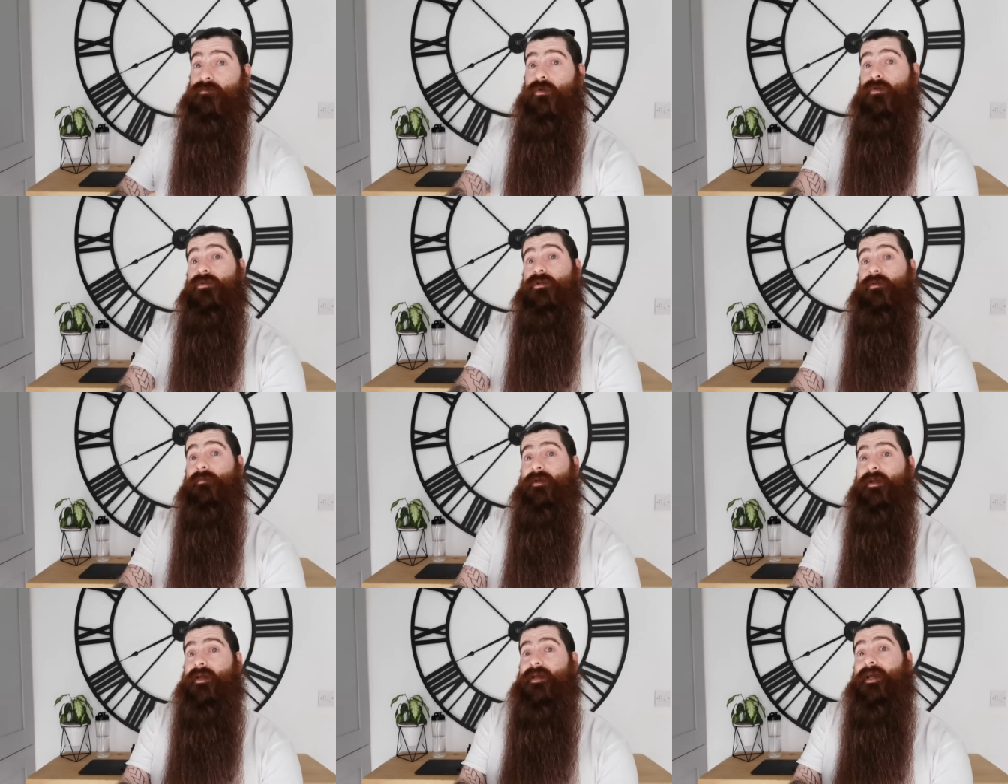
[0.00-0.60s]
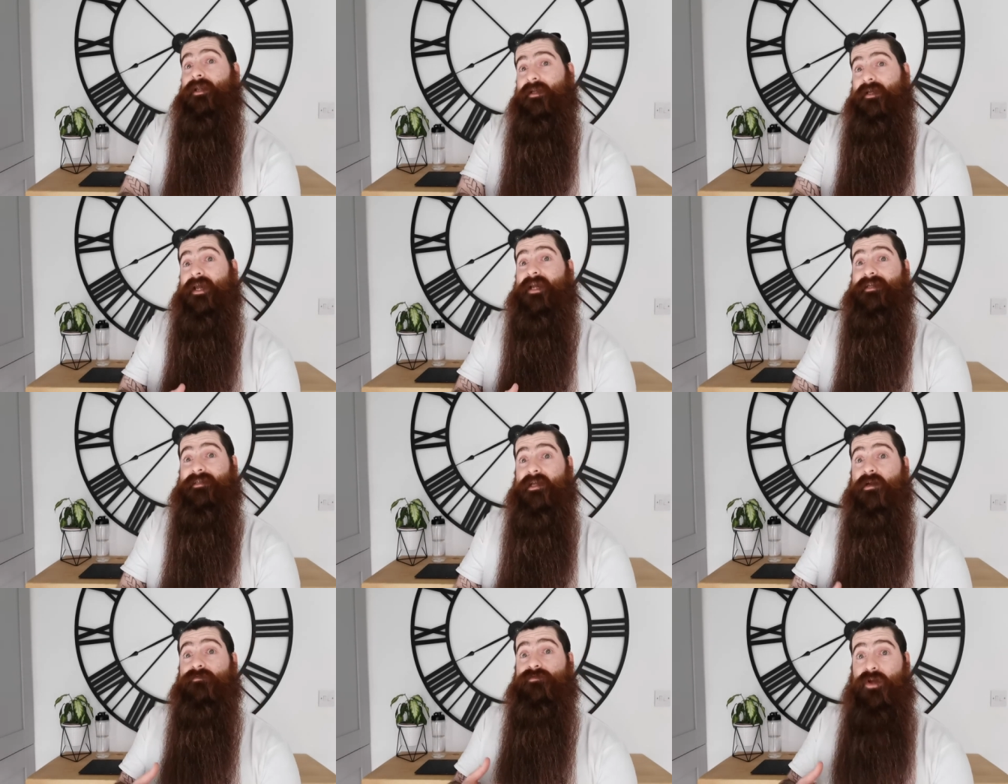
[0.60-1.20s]
Don't do it. Again, get
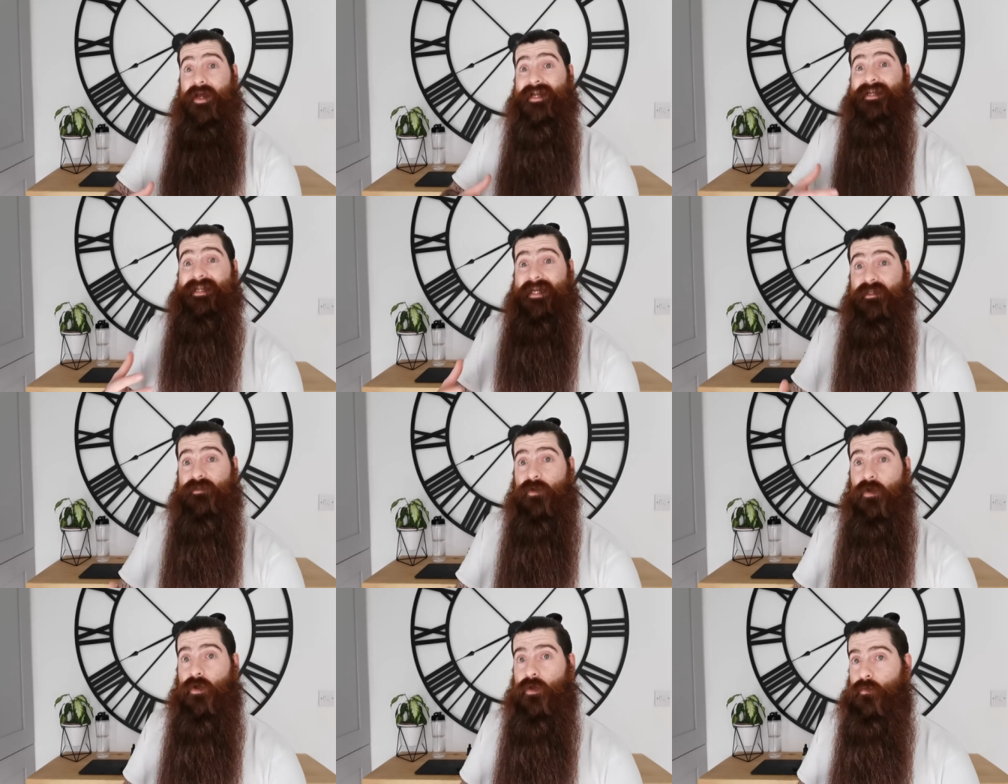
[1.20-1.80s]
yourself a decent